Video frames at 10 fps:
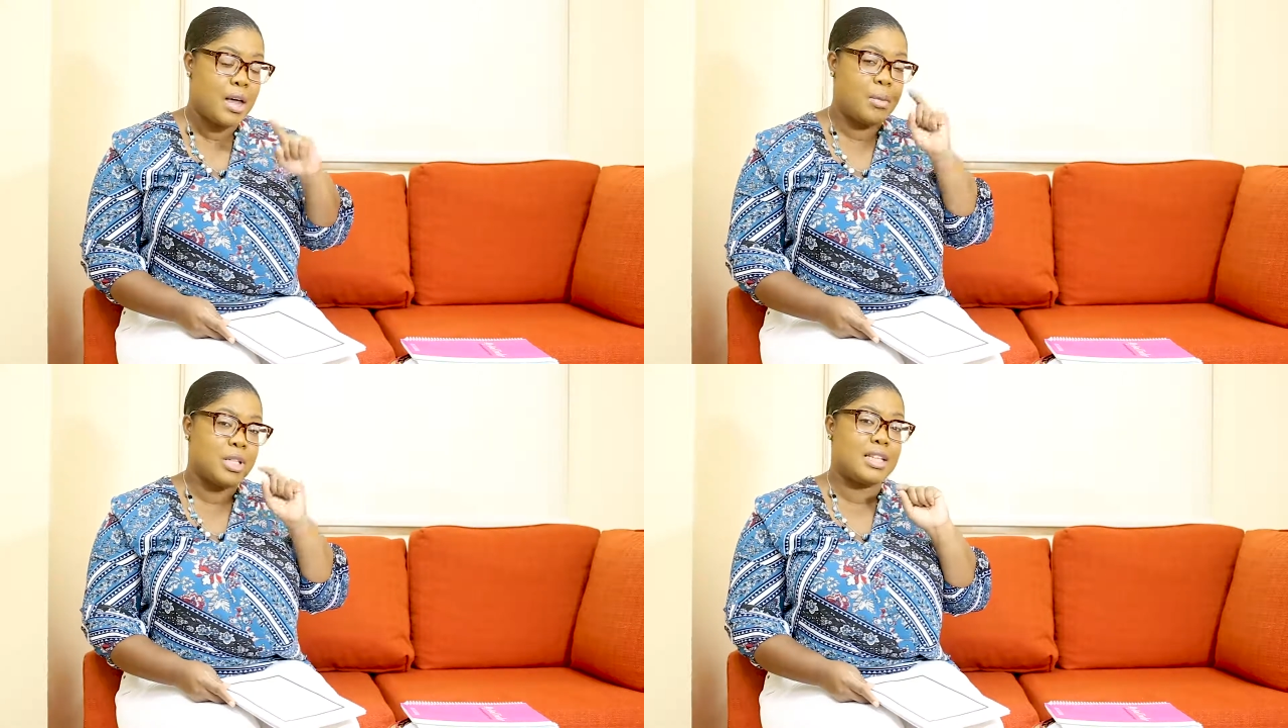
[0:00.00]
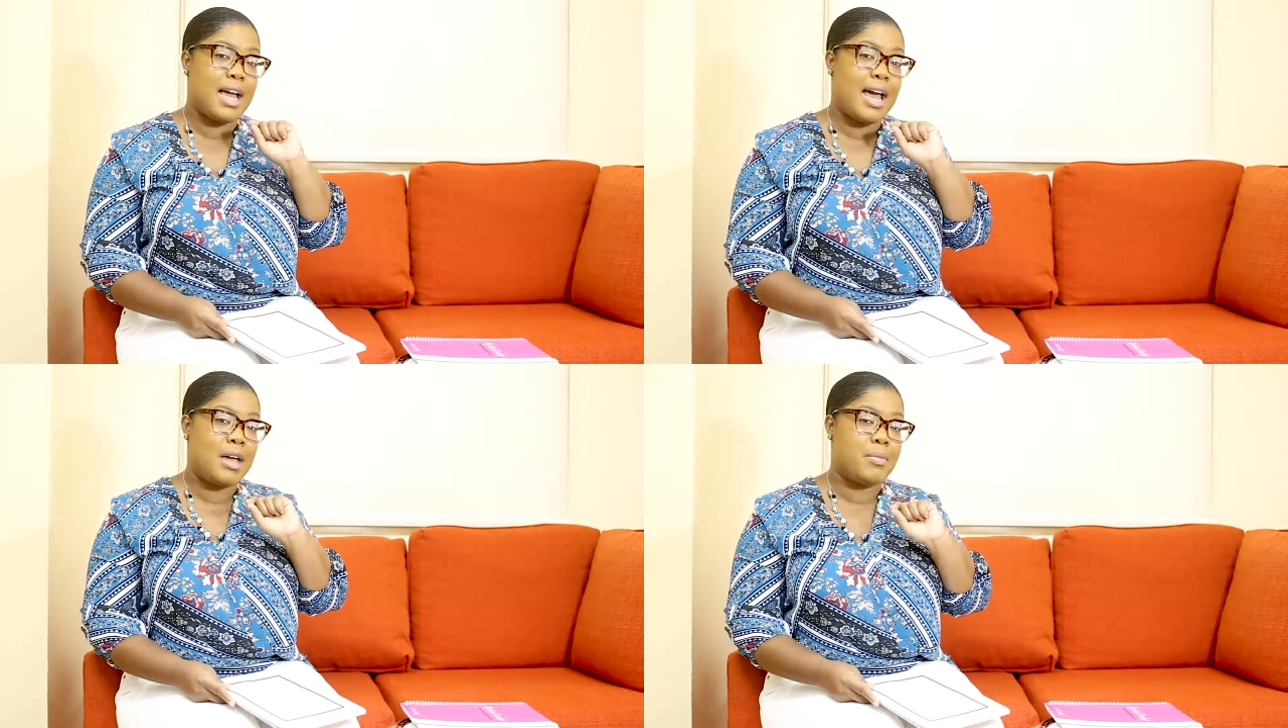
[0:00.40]
But
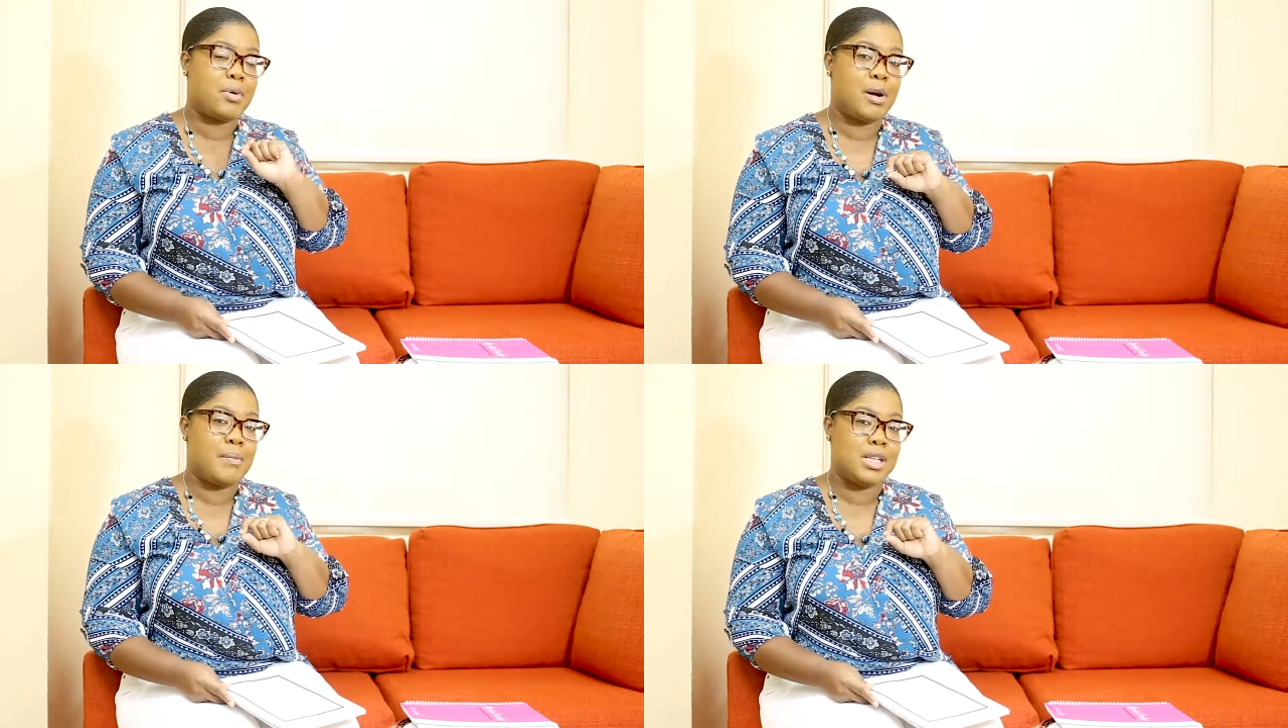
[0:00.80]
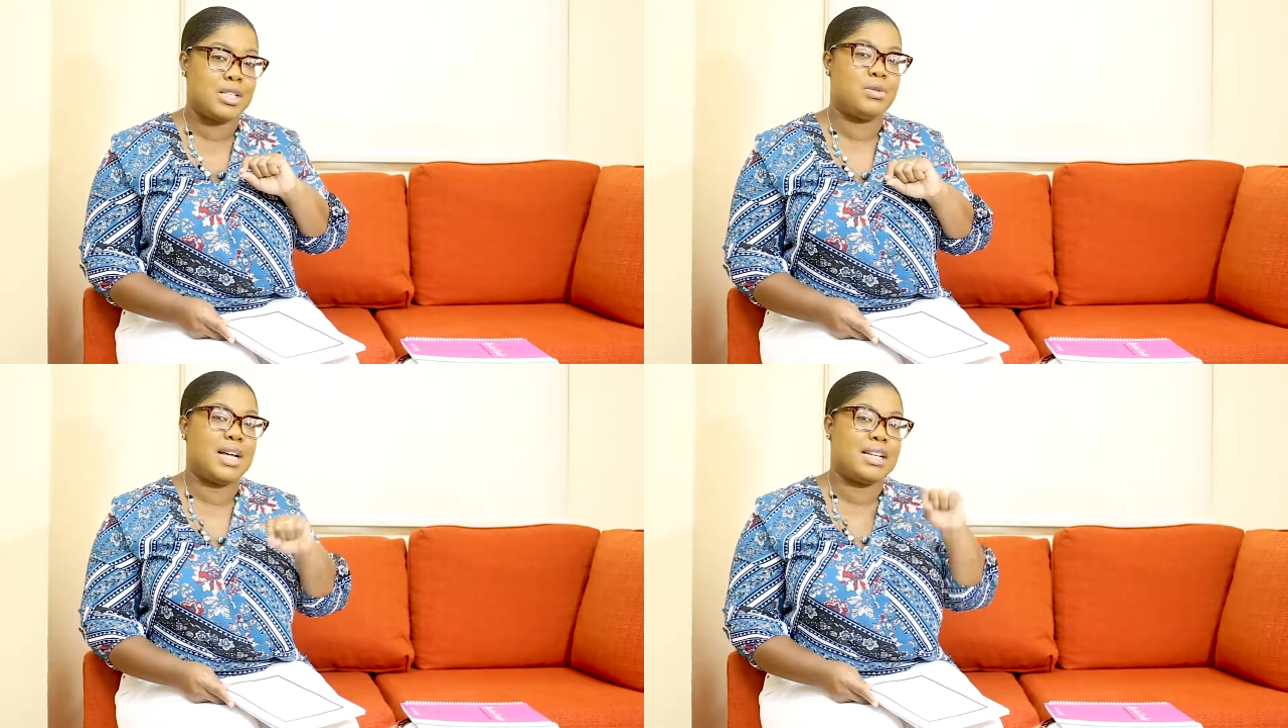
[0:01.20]
I
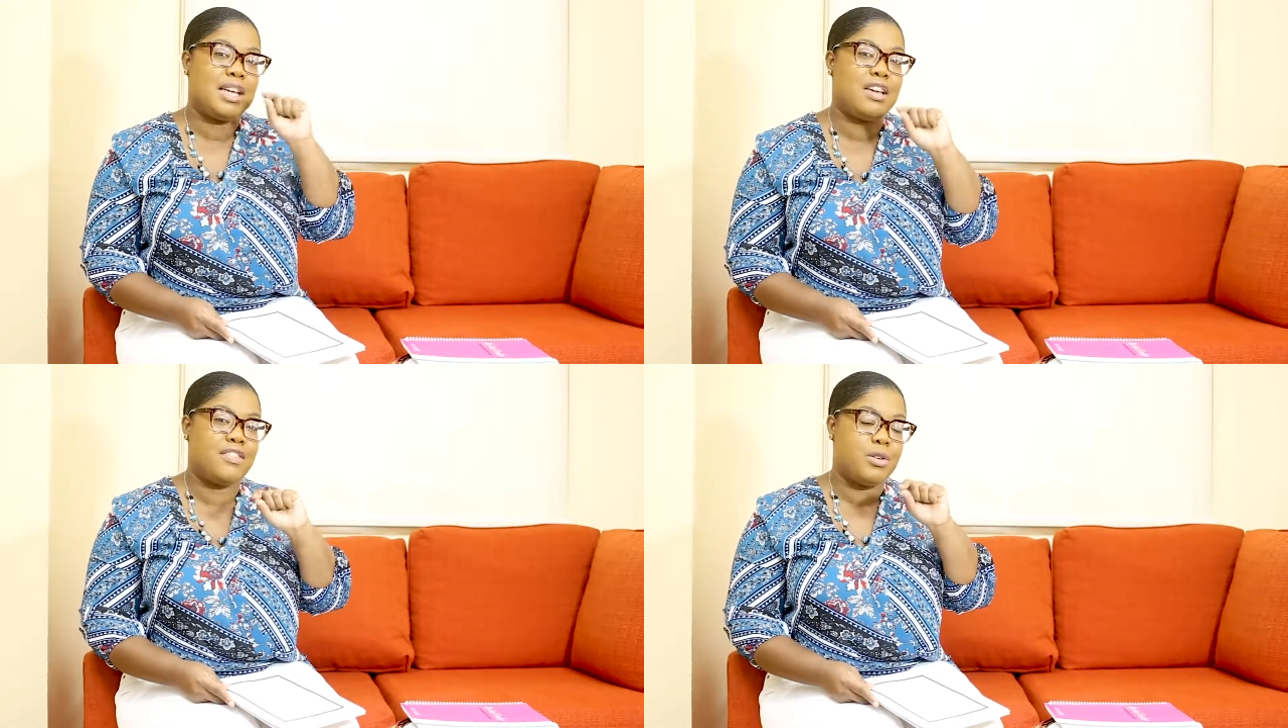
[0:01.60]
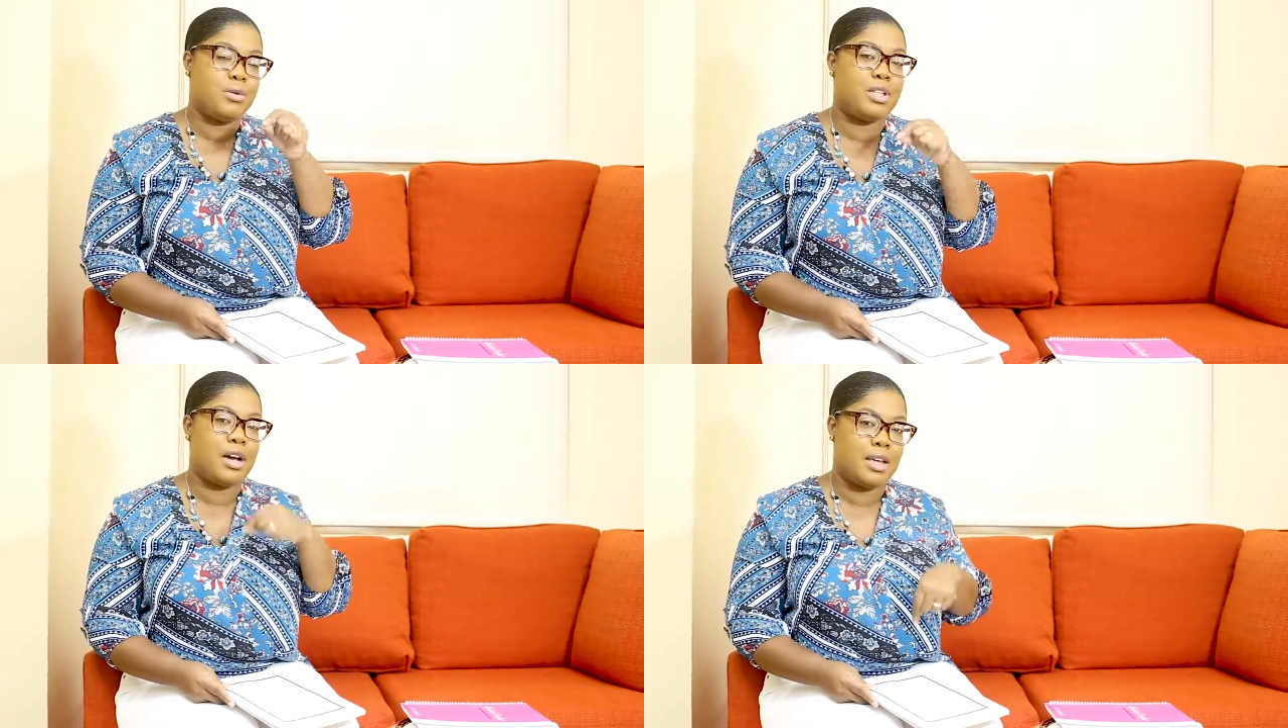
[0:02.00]
promise you that if
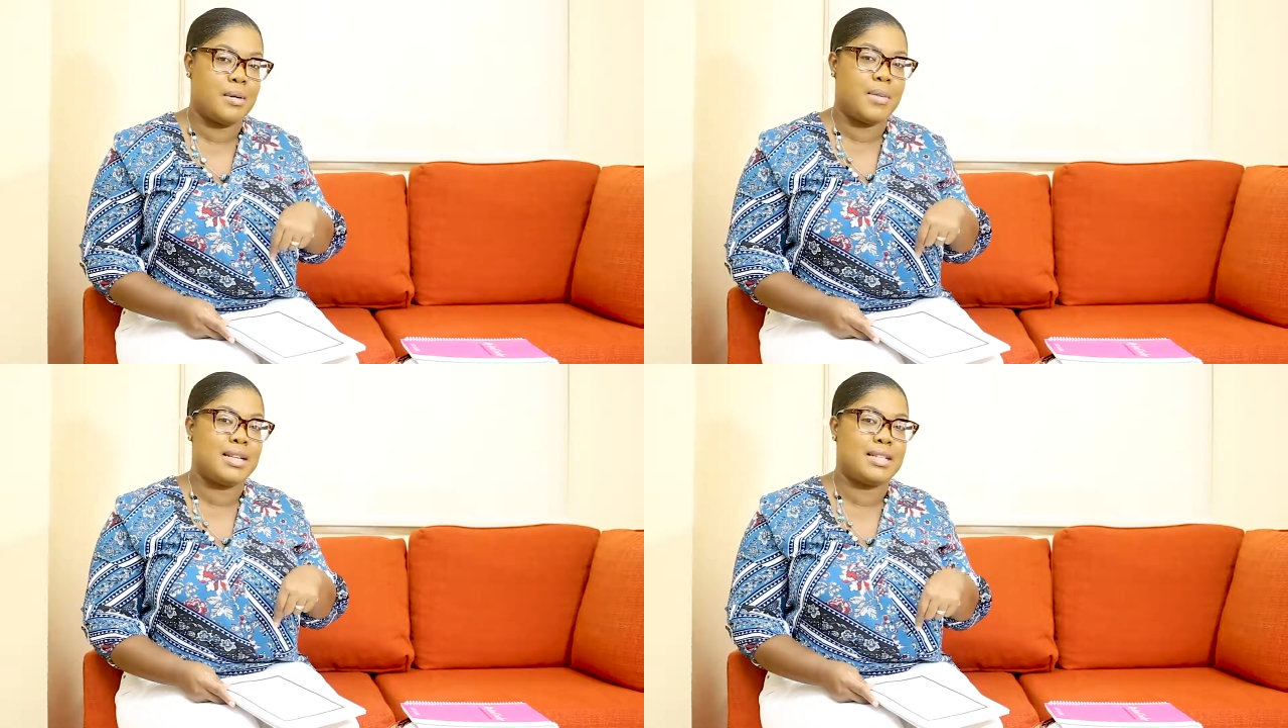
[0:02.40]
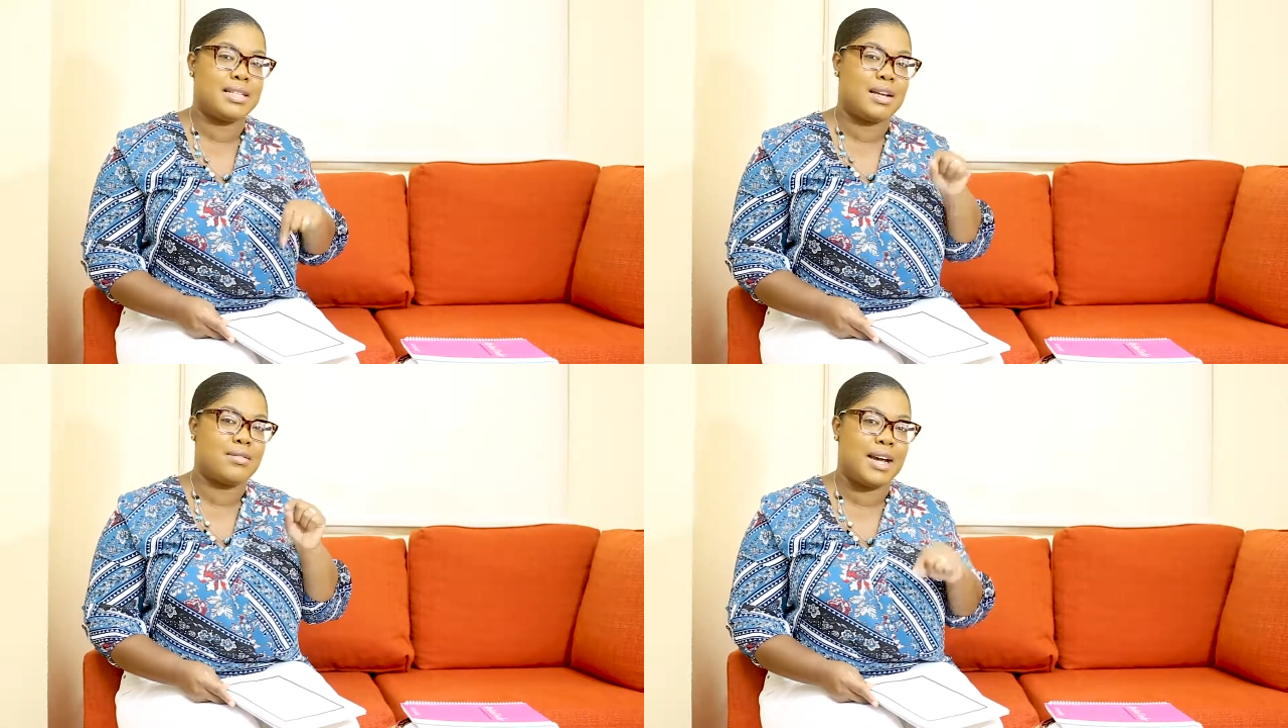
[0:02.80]
you document
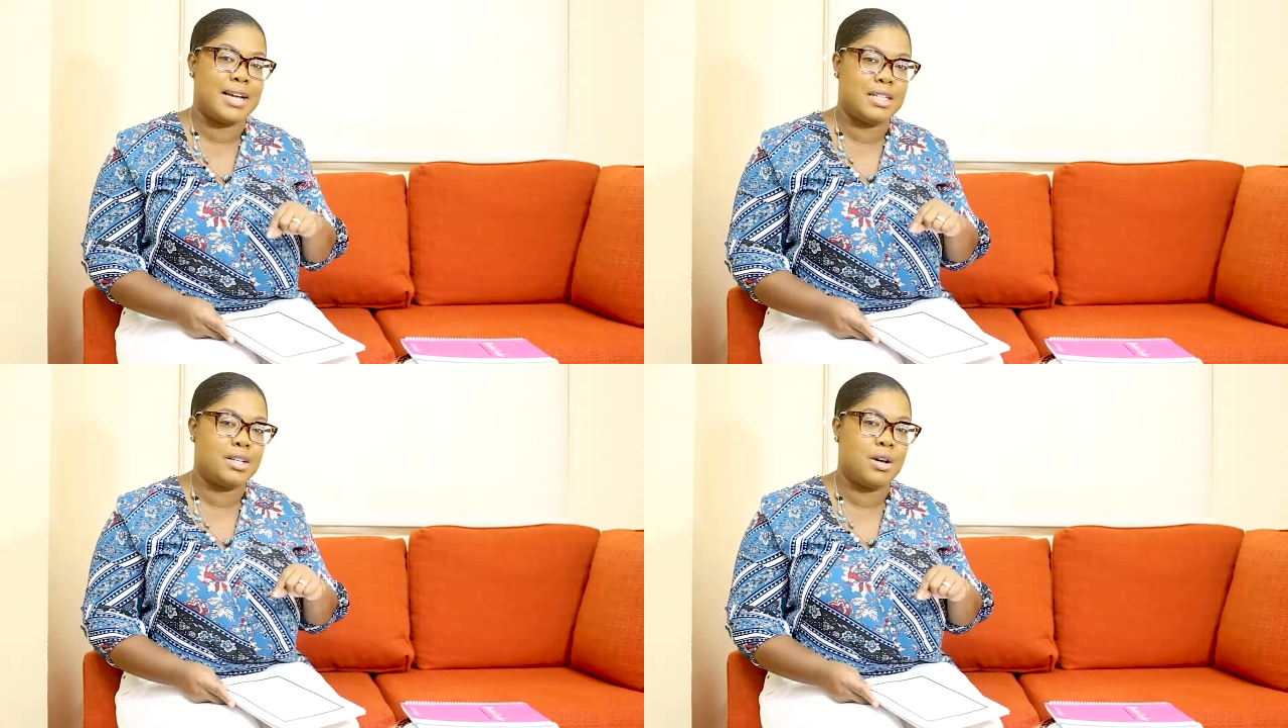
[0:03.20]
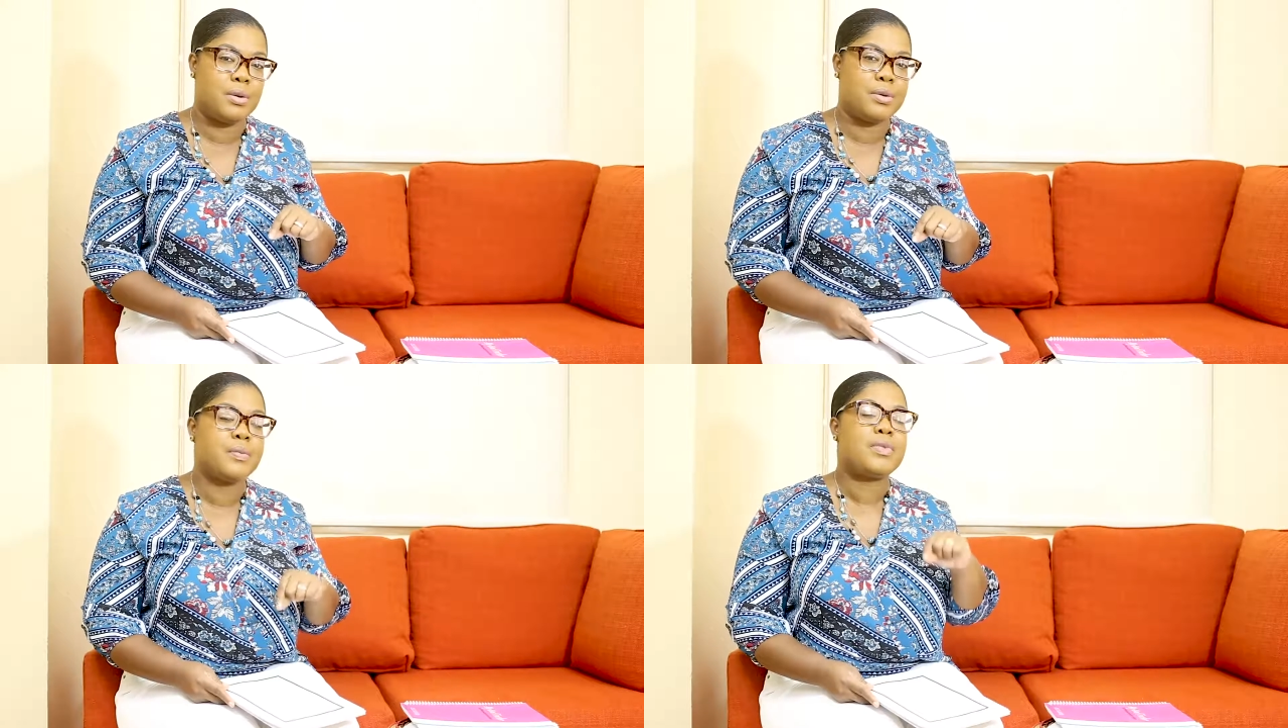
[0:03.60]
it and write it
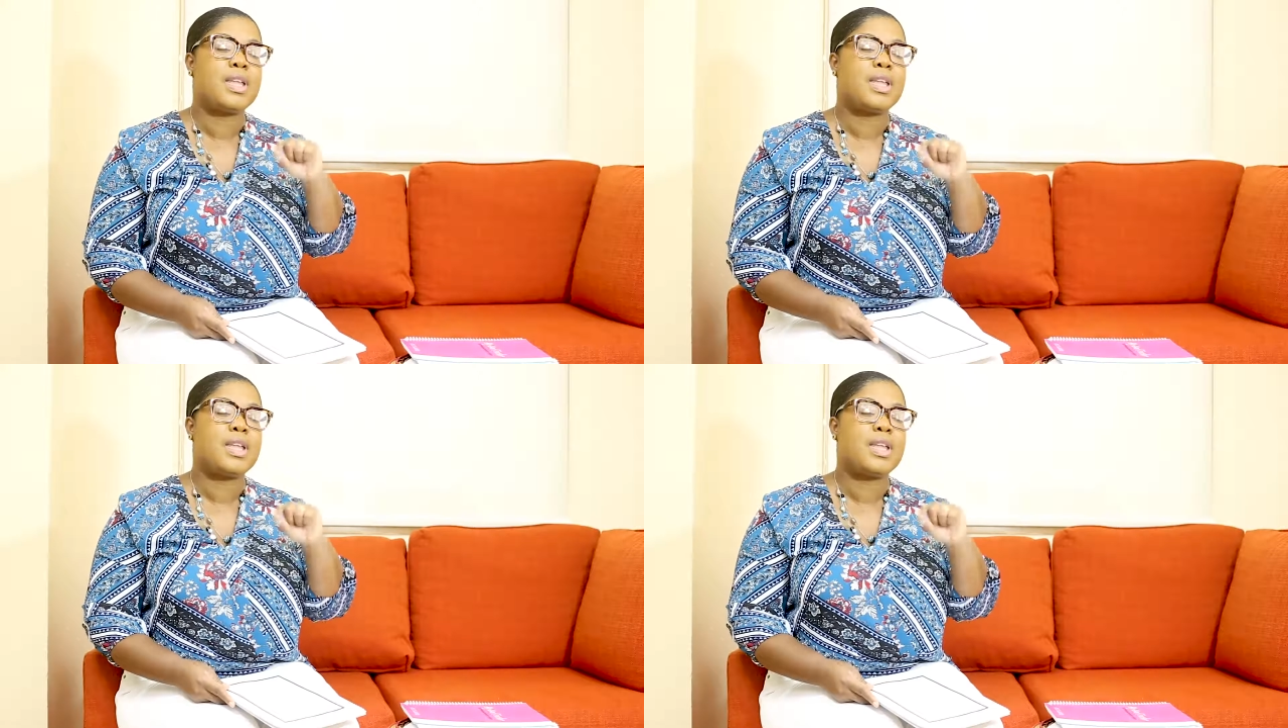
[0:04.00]
down,